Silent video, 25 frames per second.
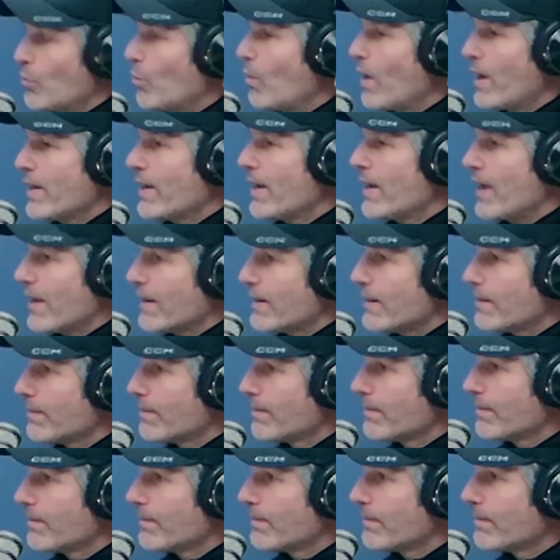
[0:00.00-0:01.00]
is, and why not?
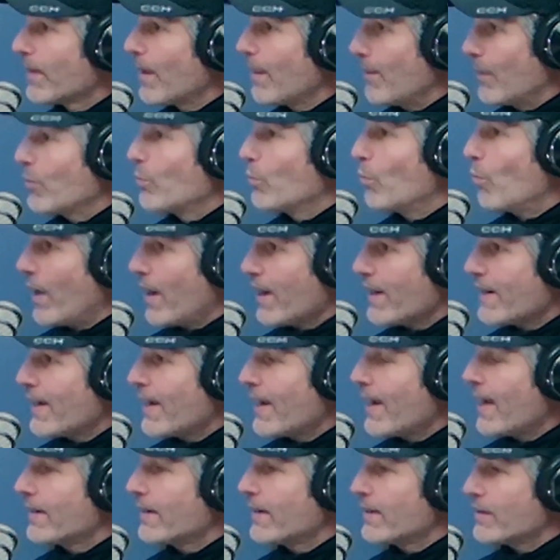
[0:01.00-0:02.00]
I mean, why yeah.
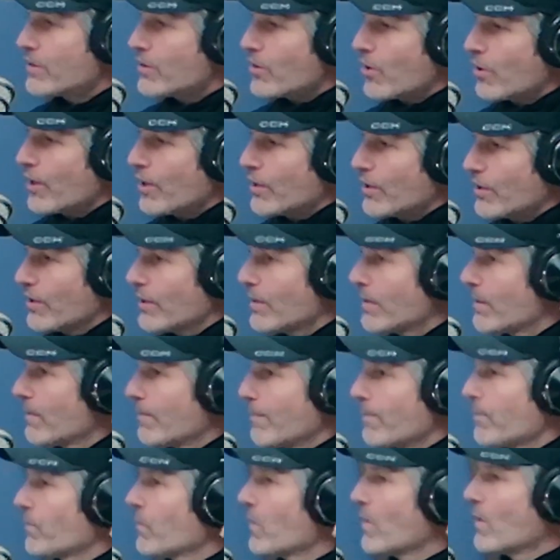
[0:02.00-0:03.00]
not? Because you just got
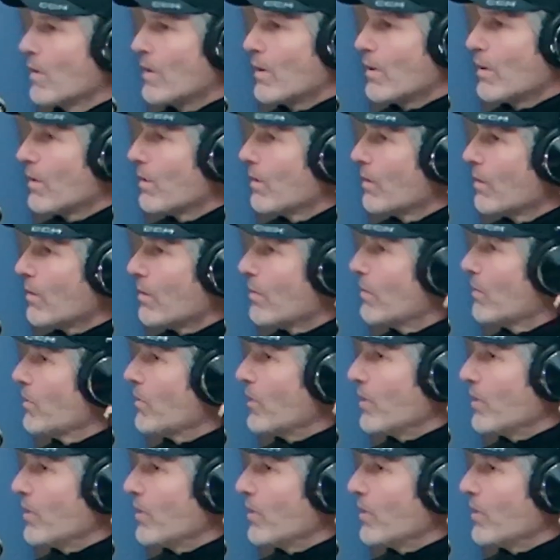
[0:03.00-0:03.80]
to move. You